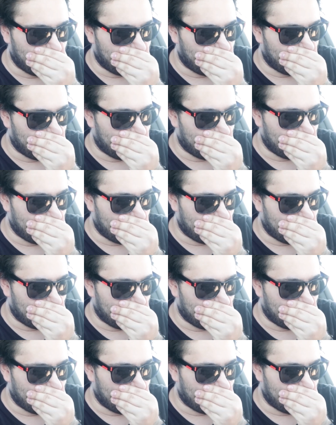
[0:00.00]

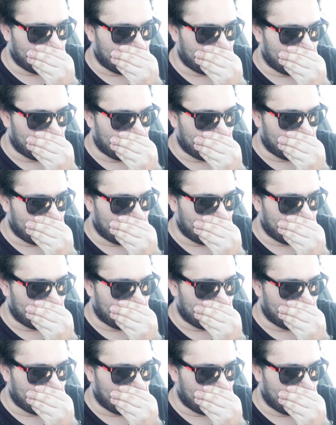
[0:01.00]

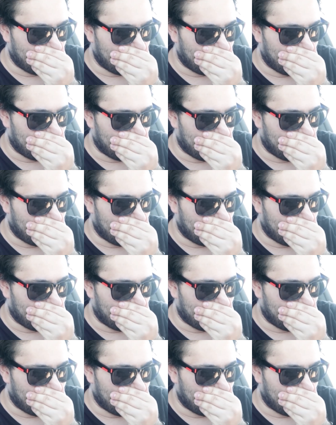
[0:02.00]
No one is speaking in this clip.